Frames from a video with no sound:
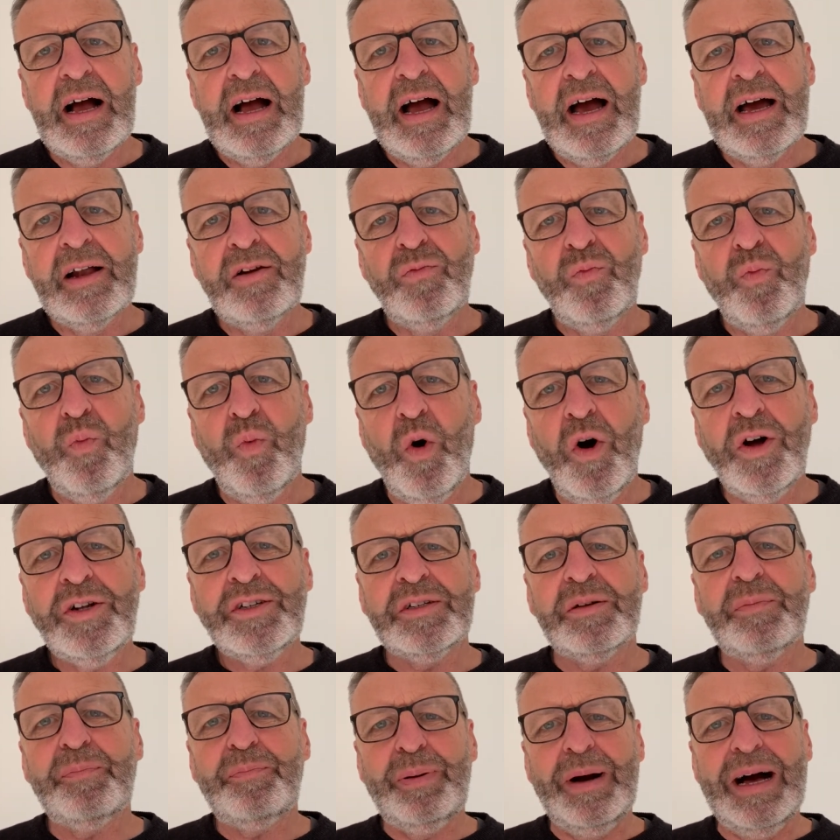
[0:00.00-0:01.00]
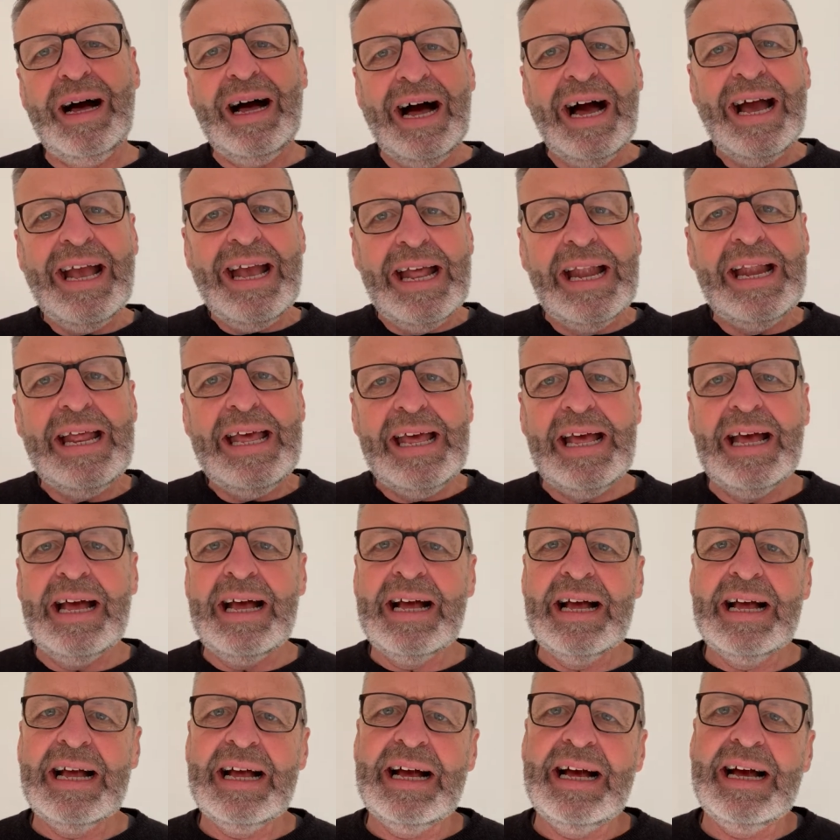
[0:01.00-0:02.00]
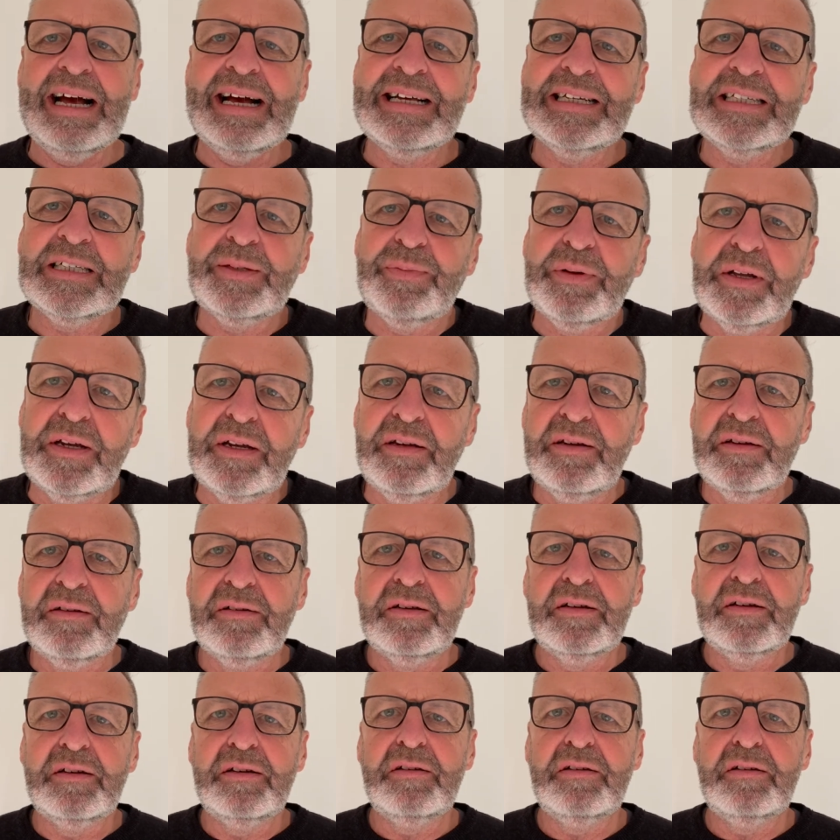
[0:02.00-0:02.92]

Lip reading: And what Pioneer has been